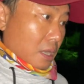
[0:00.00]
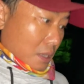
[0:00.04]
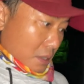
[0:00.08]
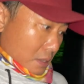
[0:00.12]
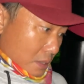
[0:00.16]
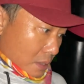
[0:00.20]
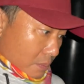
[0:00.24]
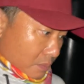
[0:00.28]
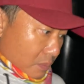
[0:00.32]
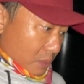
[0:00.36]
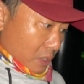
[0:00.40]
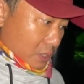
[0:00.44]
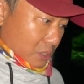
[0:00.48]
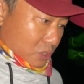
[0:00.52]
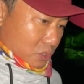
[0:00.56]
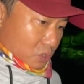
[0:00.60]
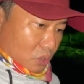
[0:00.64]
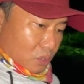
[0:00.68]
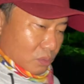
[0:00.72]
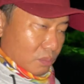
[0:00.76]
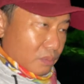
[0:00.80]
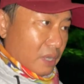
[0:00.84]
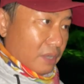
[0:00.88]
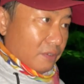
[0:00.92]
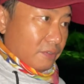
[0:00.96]
I'm gonna
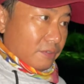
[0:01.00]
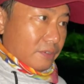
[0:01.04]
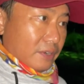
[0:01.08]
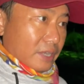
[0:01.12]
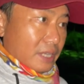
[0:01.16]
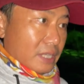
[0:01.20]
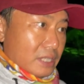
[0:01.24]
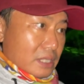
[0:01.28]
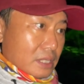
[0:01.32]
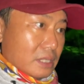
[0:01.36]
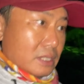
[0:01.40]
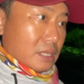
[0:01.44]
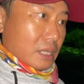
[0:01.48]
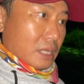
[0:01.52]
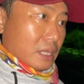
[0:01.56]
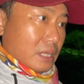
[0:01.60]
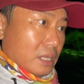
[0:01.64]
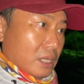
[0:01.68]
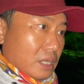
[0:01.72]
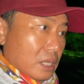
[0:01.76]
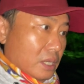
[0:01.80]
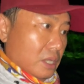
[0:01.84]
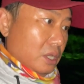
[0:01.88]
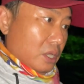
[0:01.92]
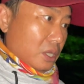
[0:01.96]
join my friends
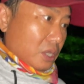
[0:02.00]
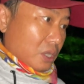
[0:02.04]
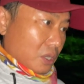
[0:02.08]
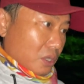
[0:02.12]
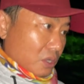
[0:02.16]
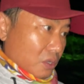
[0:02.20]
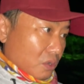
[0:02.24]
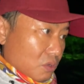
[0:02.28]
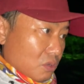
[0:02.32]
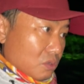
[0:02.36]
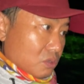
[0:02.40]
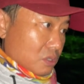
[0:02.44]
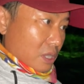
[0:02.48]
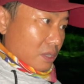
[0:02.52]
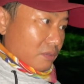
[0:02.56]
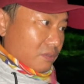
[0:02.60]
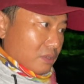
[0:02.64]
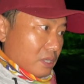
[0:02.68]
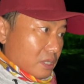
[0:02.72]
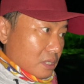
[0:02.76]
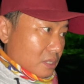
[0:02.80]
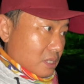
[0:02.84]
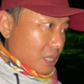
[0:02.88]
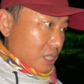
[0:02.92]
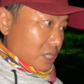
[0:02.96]
who's having a
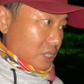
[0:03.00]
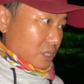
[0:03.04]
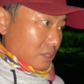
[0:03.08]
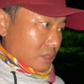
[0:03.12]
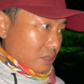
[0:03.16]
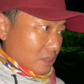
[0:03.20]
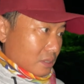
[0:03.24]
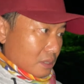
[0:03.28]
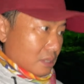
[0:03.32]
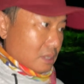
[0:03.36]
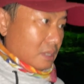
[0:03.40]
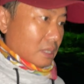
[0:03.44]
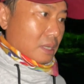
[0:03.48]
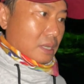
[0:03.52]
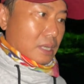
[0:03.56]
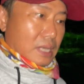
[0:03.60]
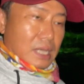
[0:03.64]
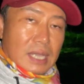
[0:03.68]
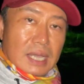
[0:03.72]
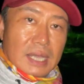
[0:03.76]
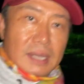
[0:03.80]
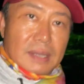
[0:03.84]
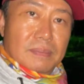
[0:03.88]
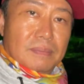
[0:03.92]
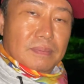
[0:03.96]
session
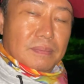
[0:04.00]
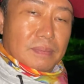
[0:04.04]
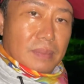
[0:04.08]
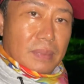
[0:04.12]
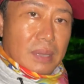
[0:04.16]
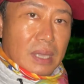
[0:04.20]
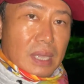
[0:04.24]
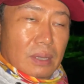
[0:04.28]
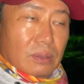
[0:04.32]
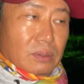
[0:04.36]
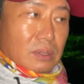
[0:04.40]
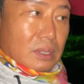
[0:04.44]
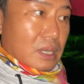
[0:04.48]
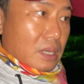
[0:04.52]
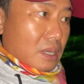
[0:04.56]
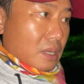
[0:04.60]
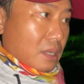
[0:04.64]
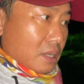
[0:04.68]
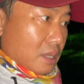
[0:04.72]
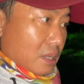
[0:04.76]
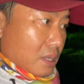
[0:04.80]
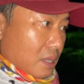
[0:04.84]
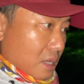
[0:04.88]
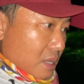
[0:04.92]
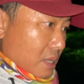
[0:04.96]
um, out there.
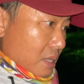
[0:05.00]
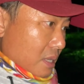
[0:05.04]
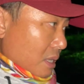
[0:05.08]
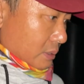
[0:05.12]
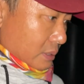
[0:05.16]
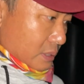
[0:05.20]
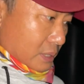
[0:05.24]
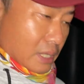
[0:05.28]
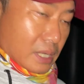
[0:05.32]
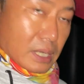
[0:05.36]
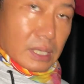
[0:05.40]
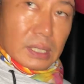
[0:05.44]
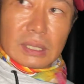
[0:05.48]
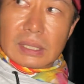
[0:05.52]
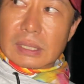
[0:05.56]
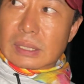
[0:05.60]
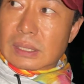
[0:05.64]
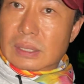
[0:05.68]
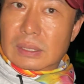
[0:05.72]
Then